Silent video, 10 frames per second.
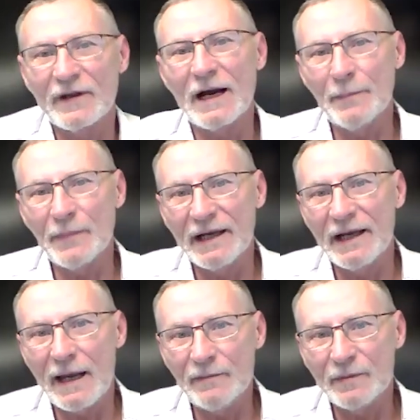the company
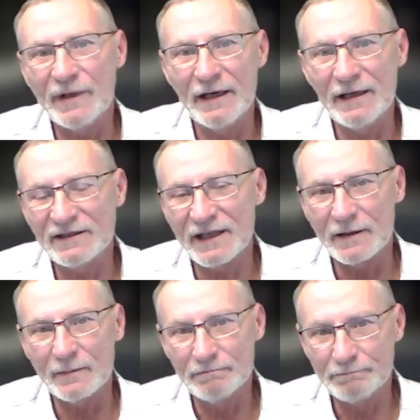came to me, he
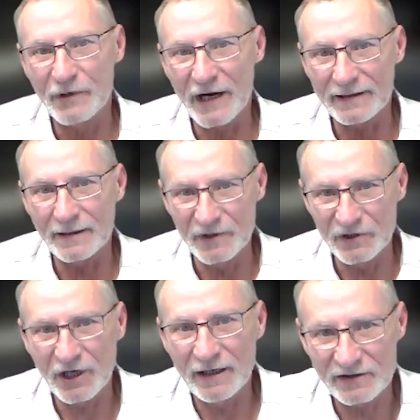said, "Brad, the
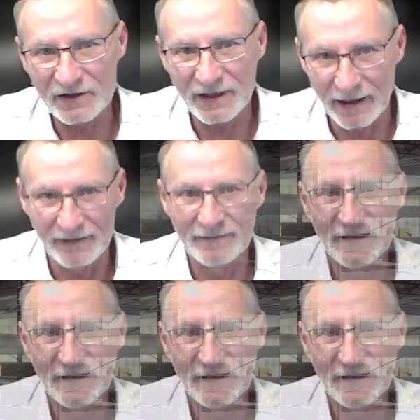machine is sitting.